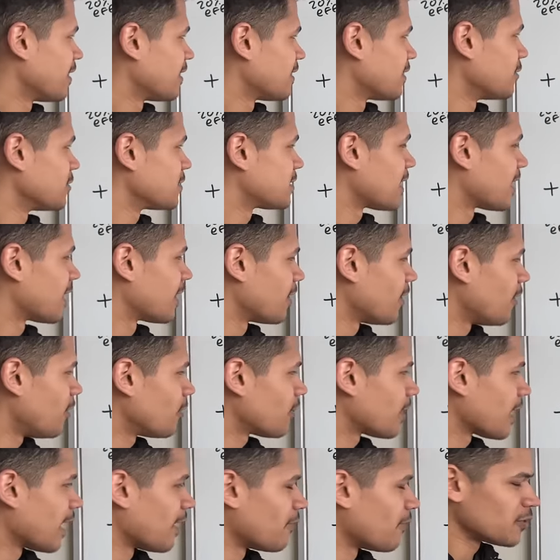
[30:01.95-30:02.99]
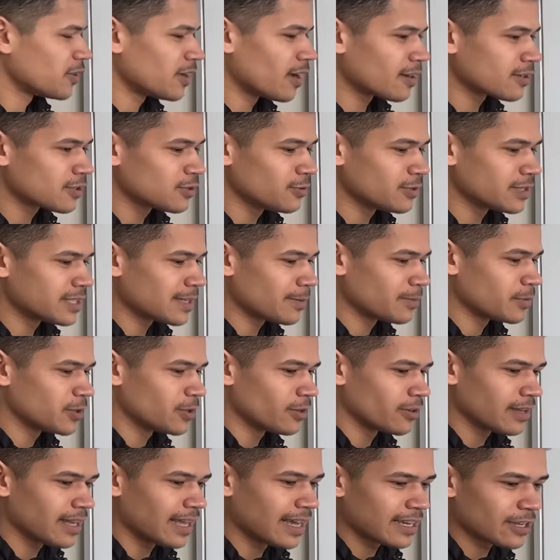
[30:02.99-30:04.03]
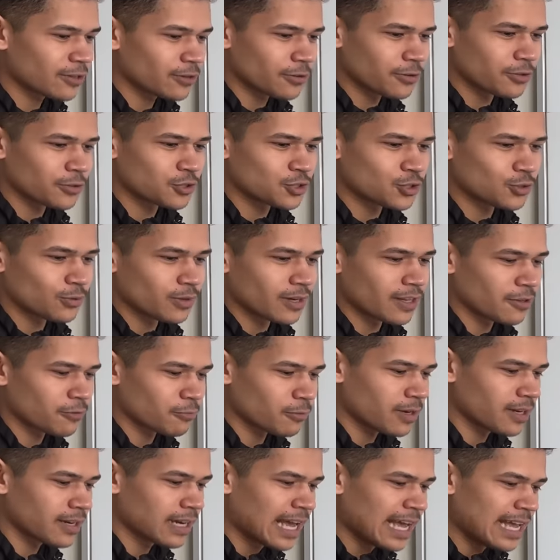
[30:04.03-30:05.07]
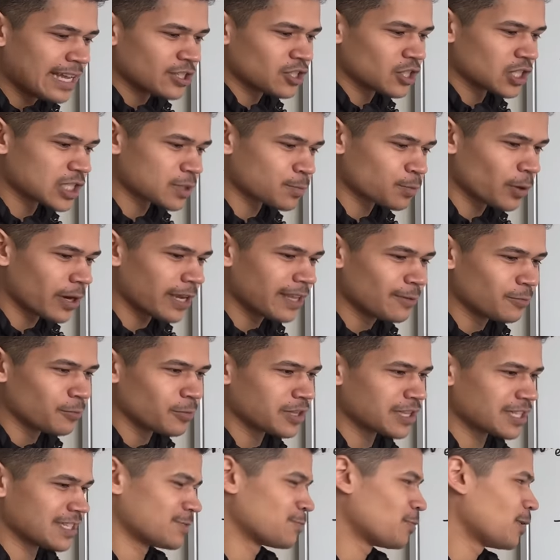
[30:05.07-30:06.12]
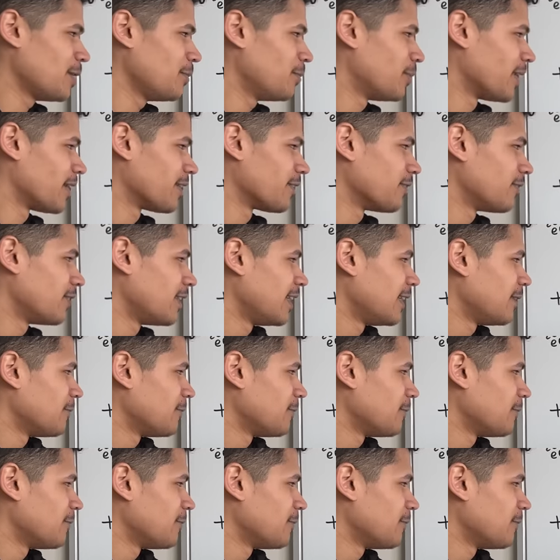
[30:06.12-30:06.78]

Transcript: They'll say, okay, dog's doing something you don't like, you know, they're chewing on the rug, just spray them with the spray bottle.